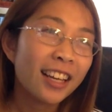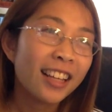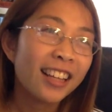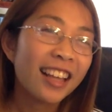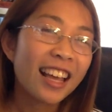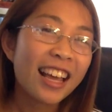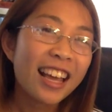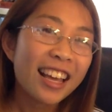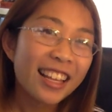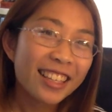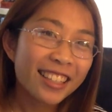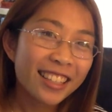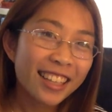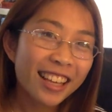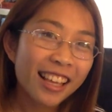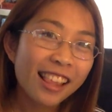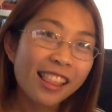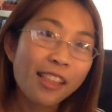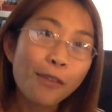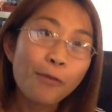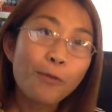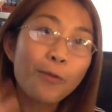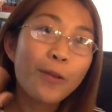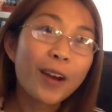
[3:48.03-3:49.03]
they can see
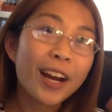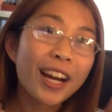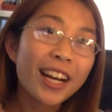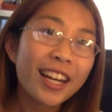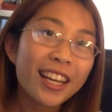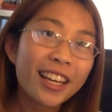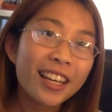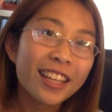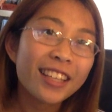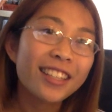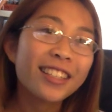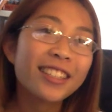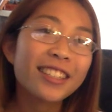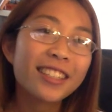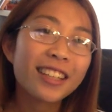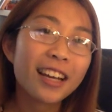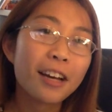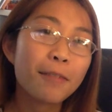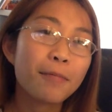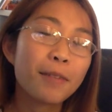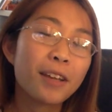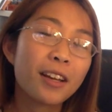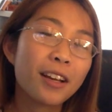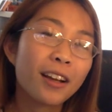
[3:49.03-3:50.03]
the radiance
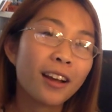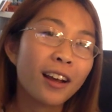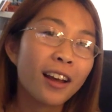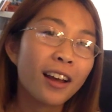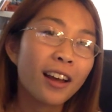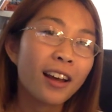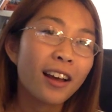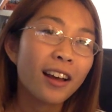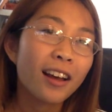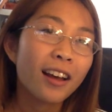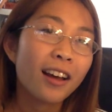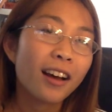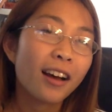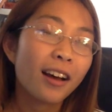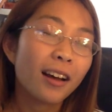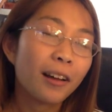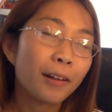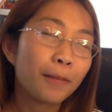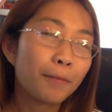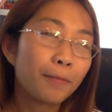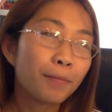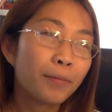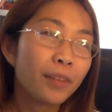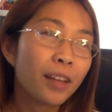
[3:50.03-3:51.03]
coming
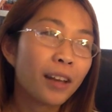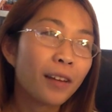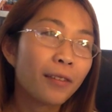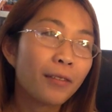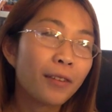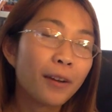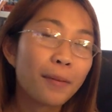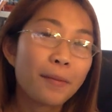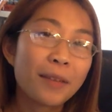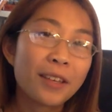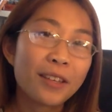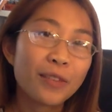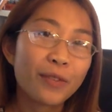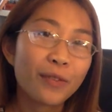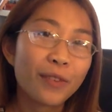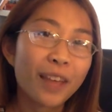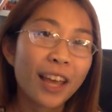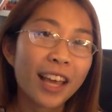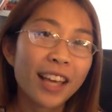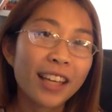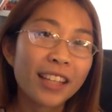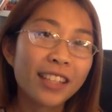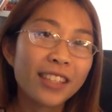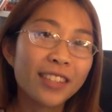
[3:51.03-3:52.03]
from his
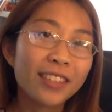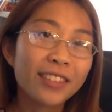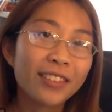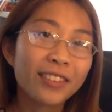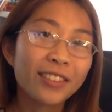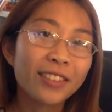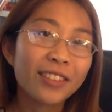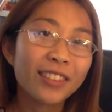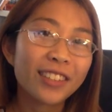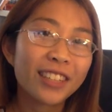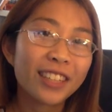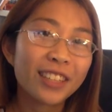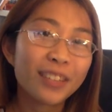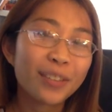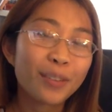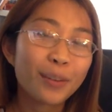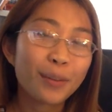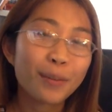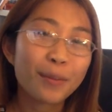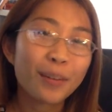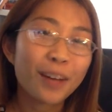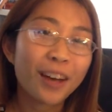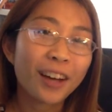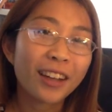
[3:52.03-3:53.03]
face just
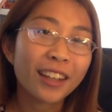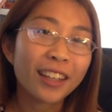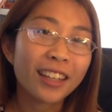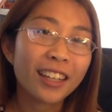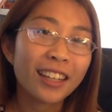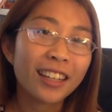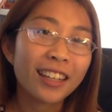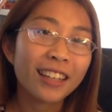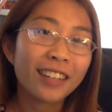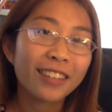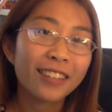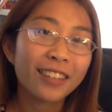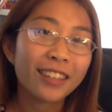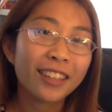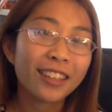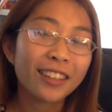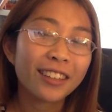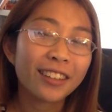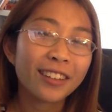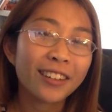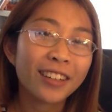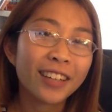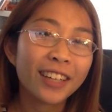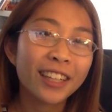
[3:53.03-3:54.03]
from talking with the
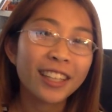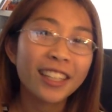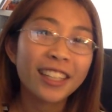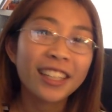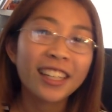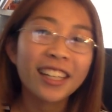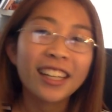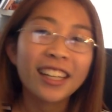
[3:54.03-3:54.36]
Lord.